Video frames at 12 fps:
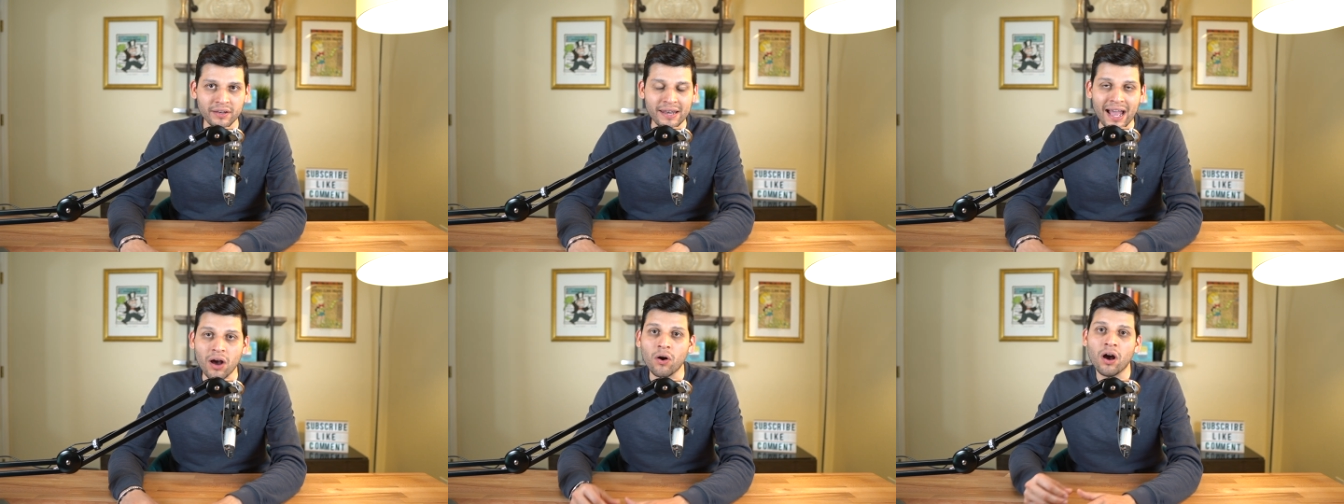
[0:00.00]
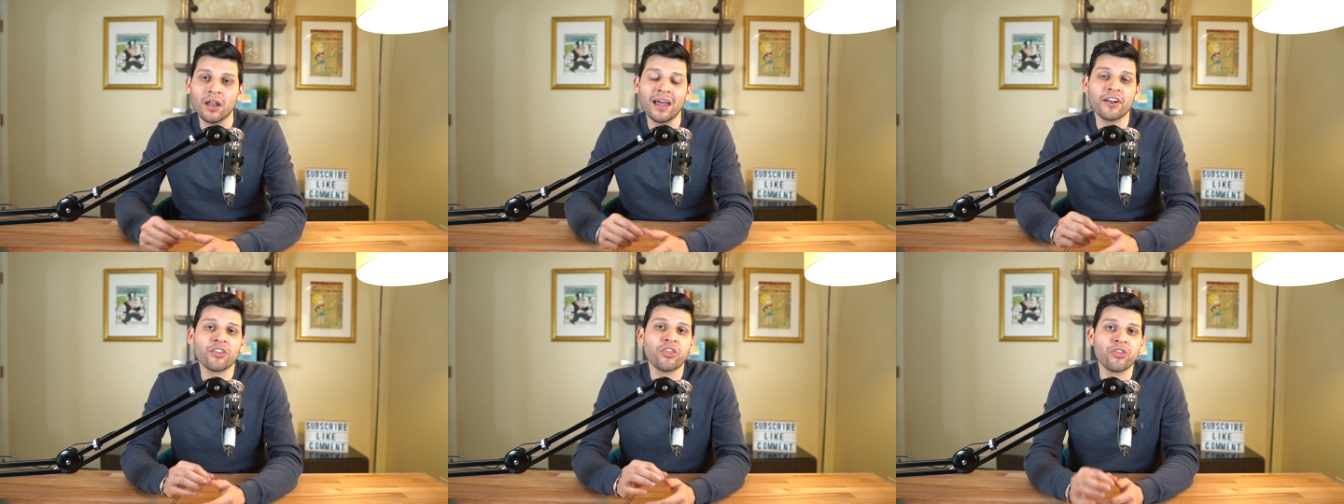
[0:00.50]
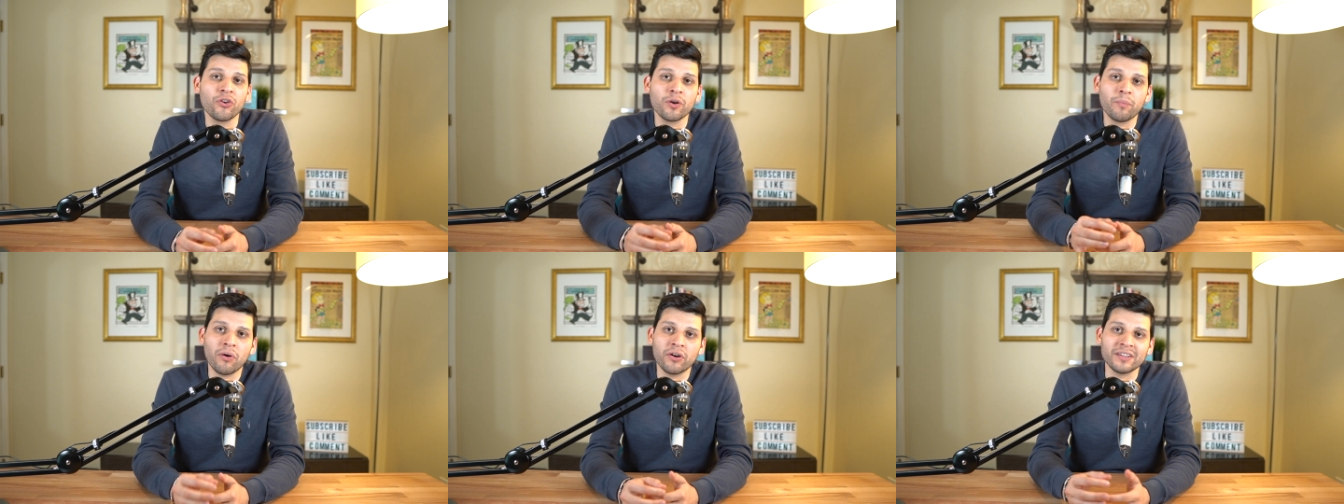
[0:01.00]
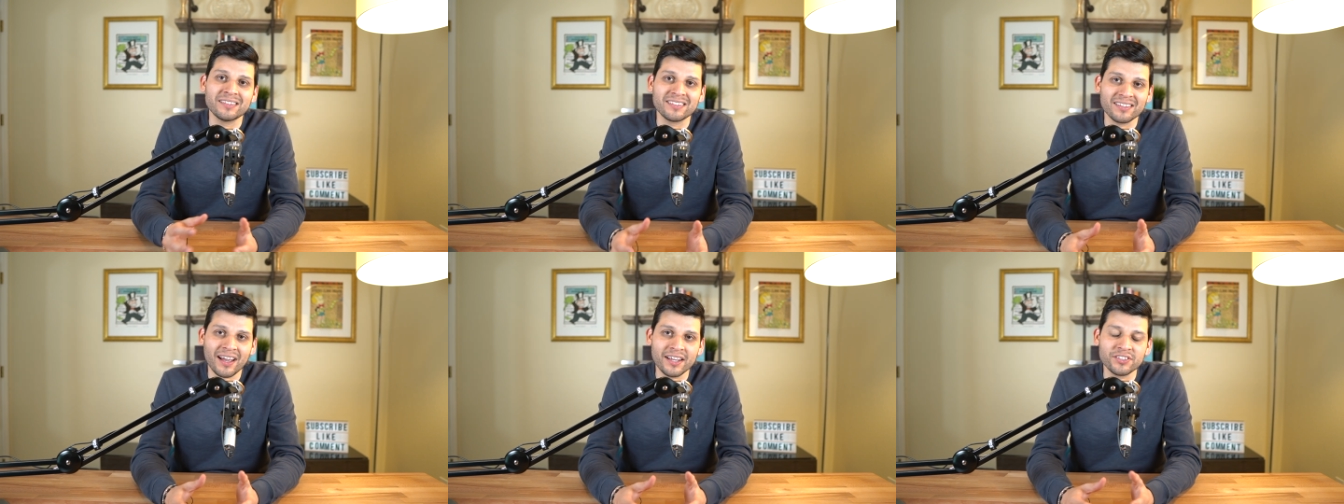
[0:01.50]
Now, a lot of third-party
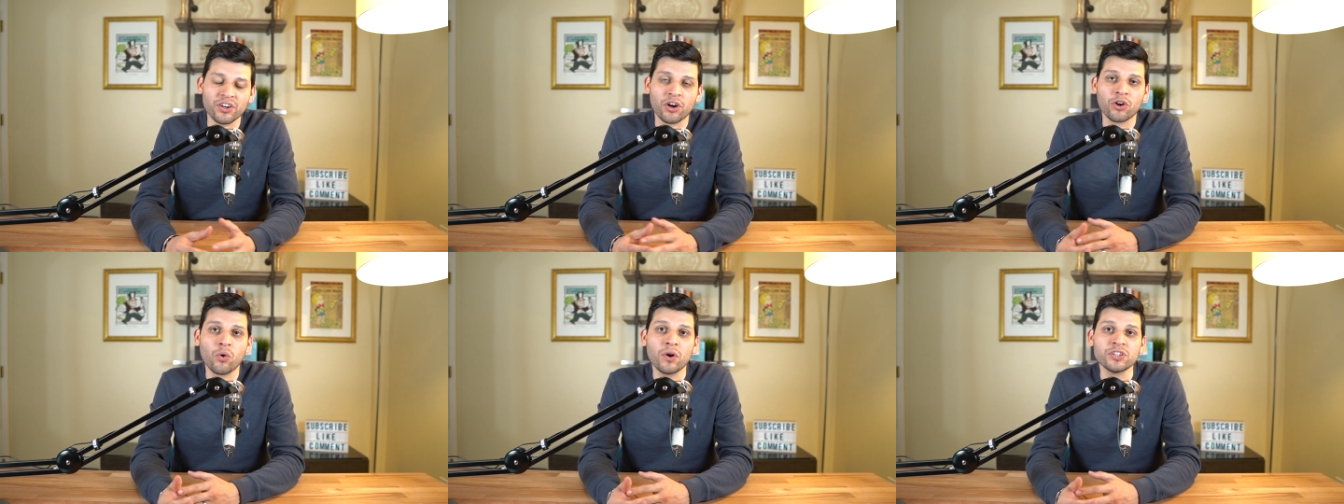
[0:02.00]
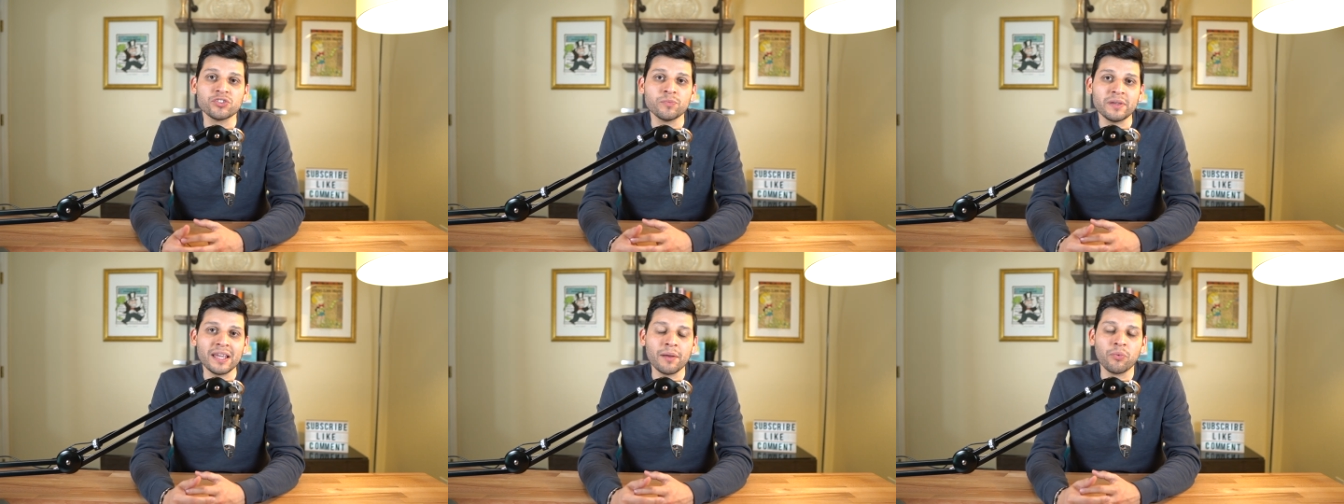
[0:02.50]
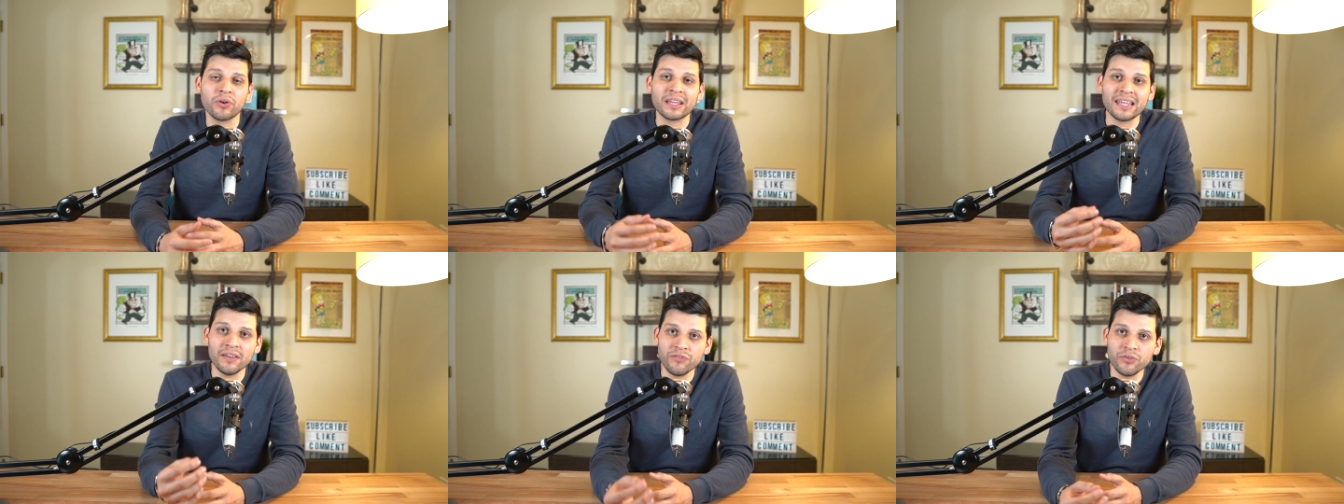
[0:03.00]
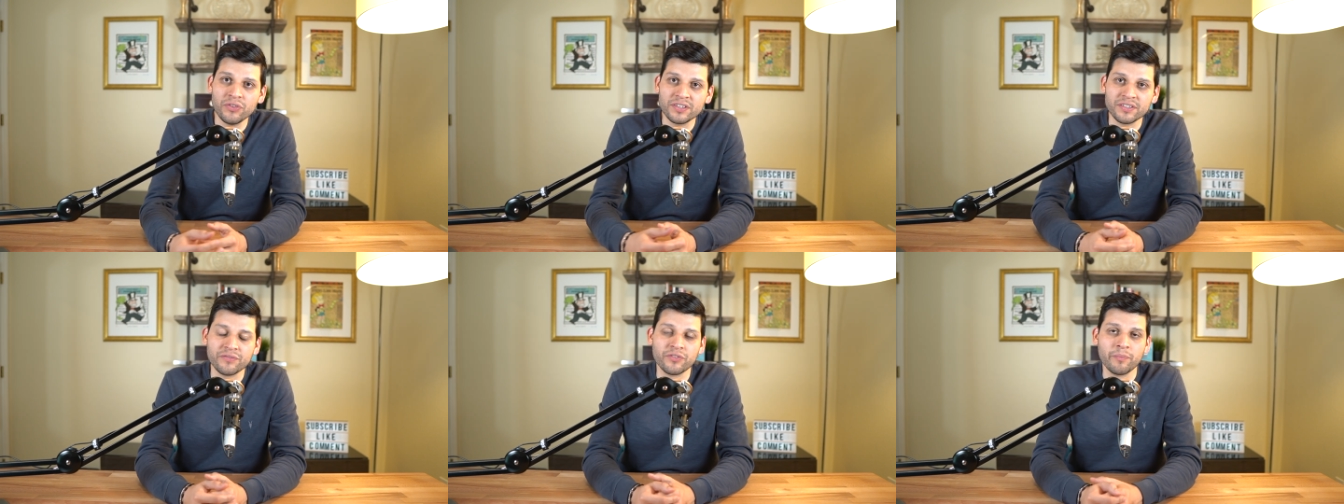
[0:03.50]
sites are going to be able to give you this
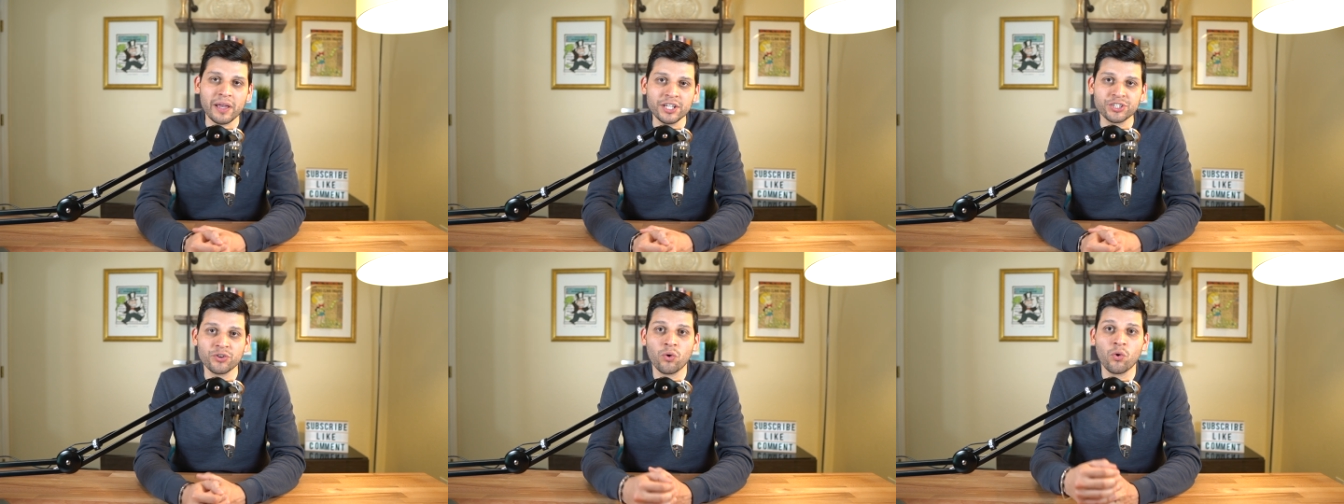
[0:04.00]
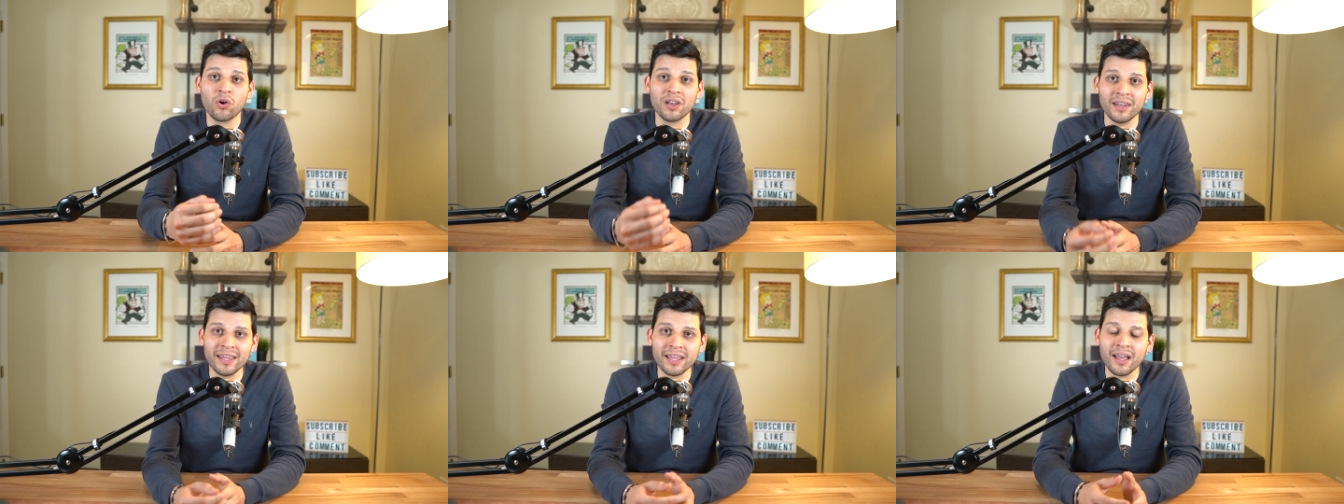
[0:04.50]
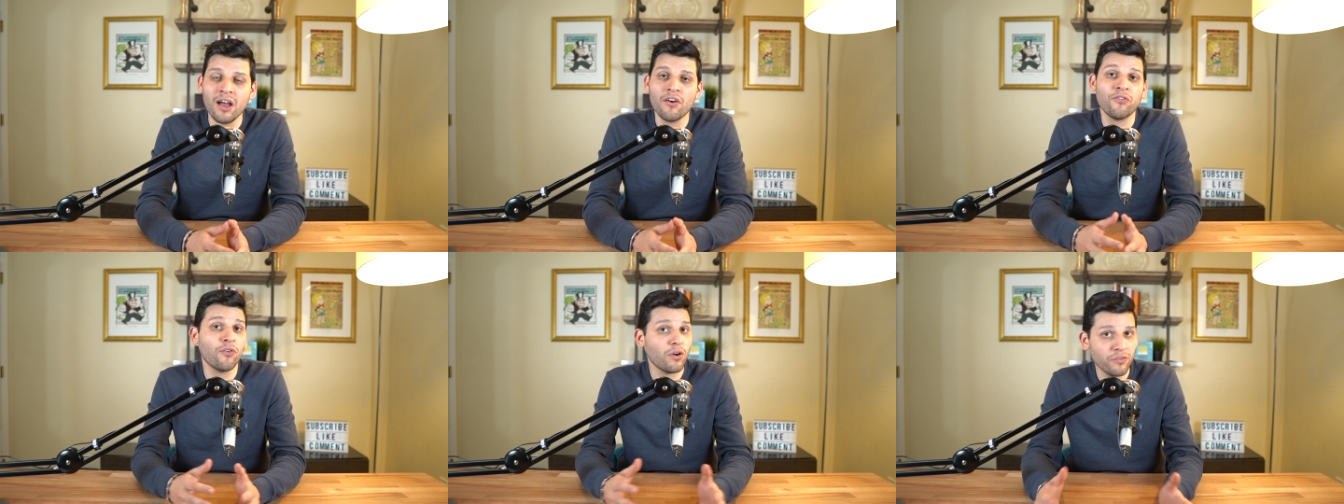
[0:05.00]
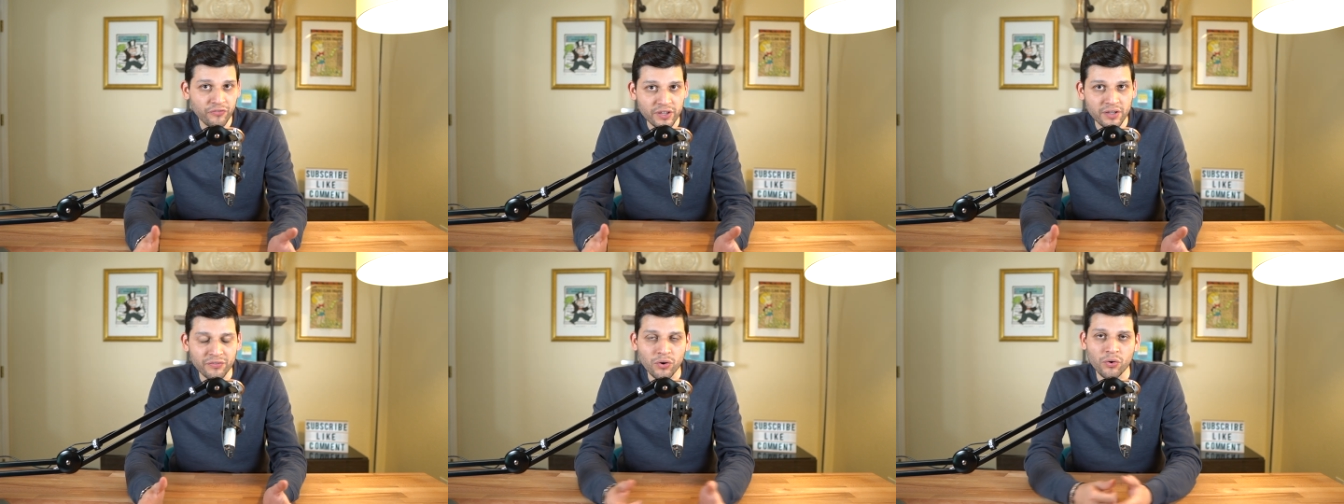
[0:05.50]
information or a link for a fee,
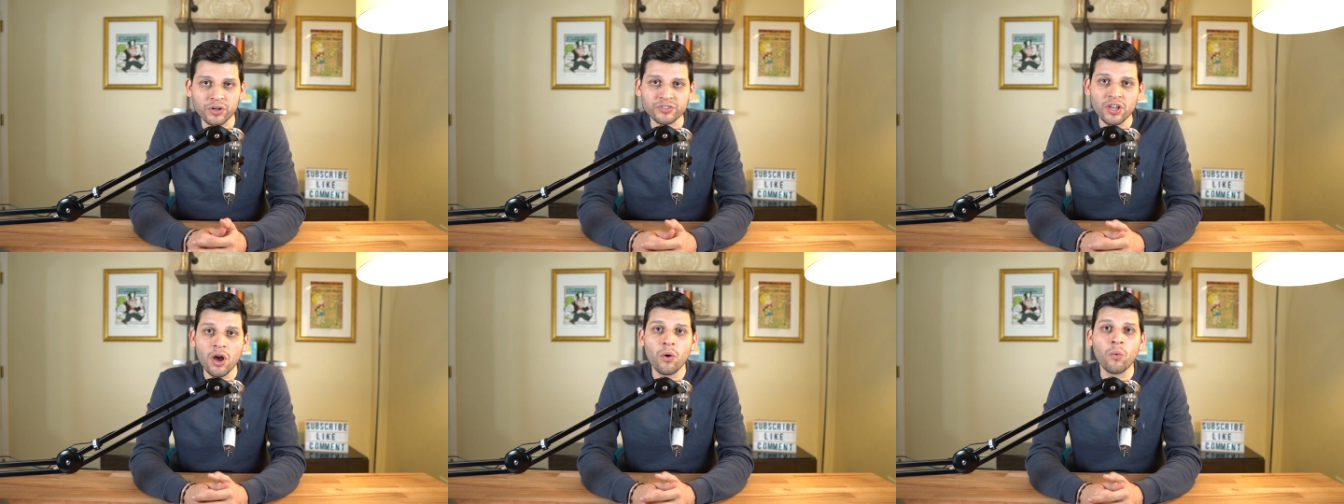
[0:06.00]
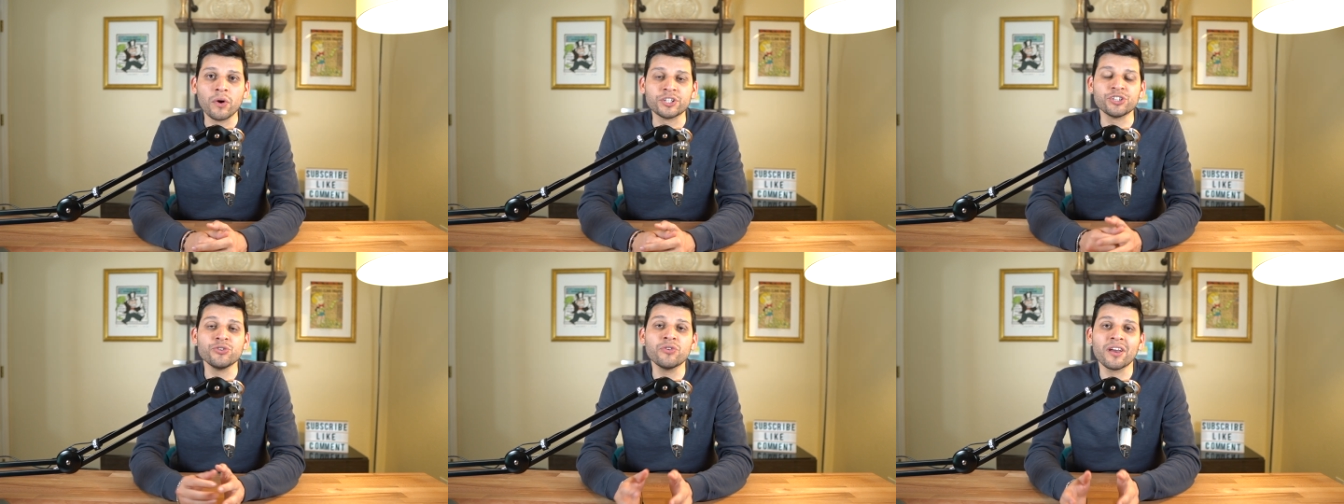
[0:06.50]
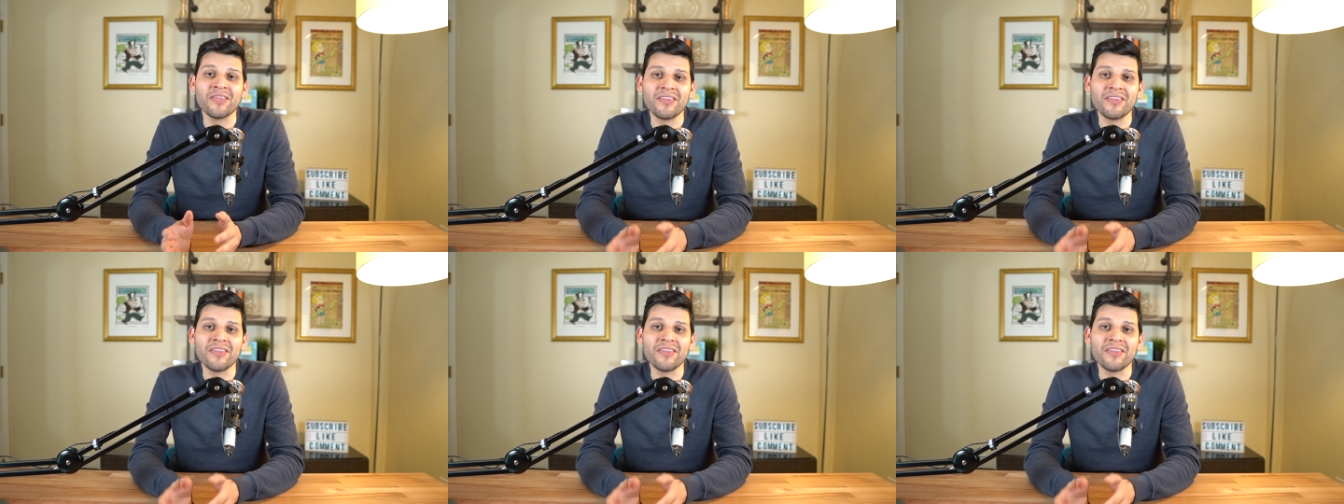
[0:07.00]
of course, which you can